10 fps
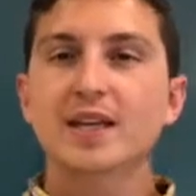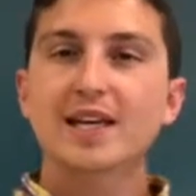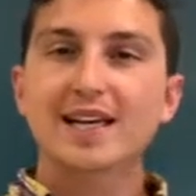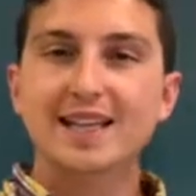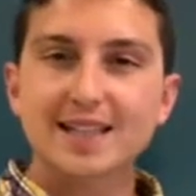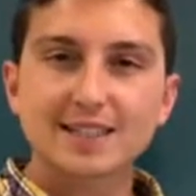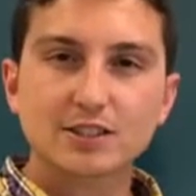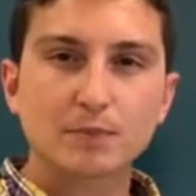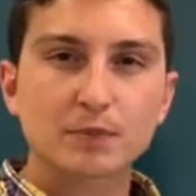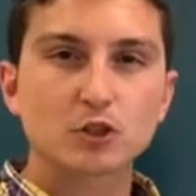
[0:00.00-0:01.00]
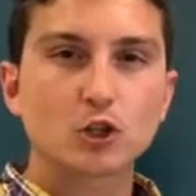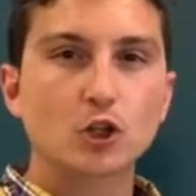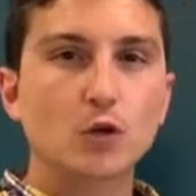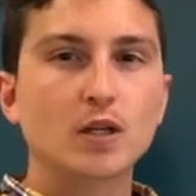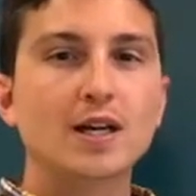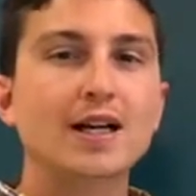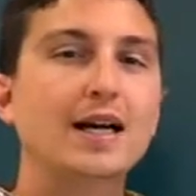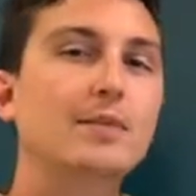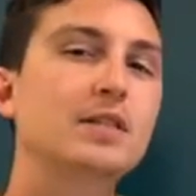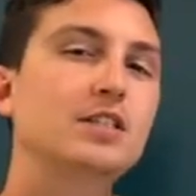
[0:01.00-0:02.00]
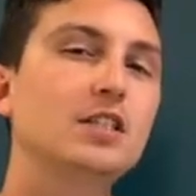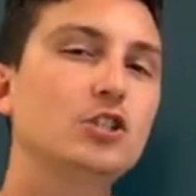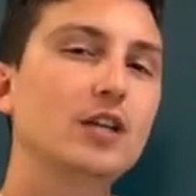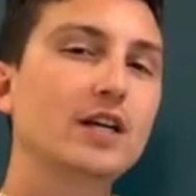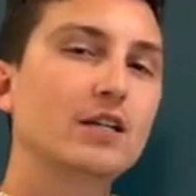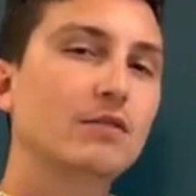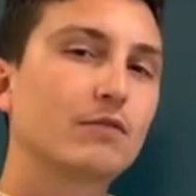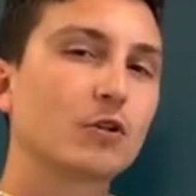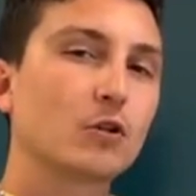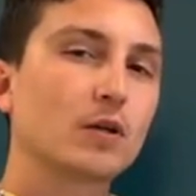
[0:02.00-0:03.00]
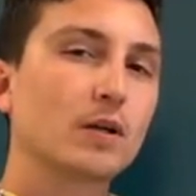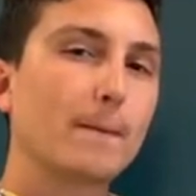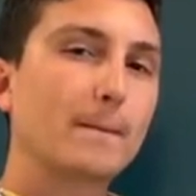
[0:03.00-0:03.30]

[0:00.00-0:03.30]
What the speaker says: In this episode, I'm going to teach you how to convert